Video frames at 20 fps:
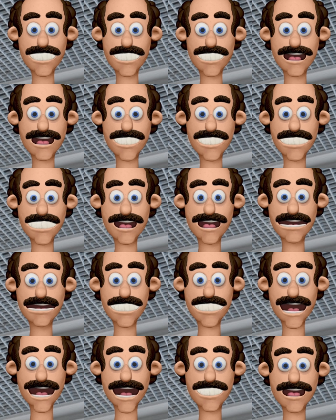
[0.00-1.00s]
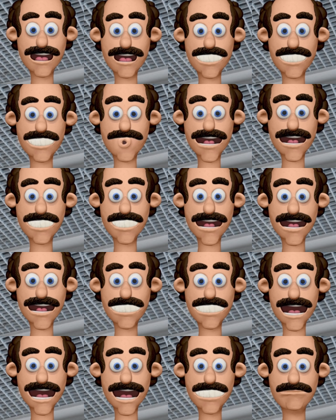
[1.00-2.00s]
for ensuring accurate
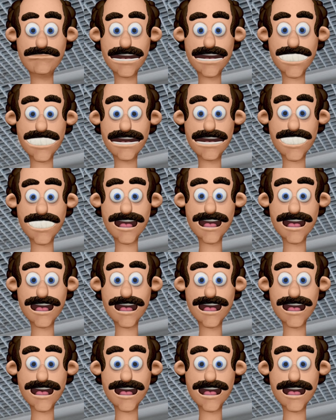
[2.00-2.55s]
dimensions and spacing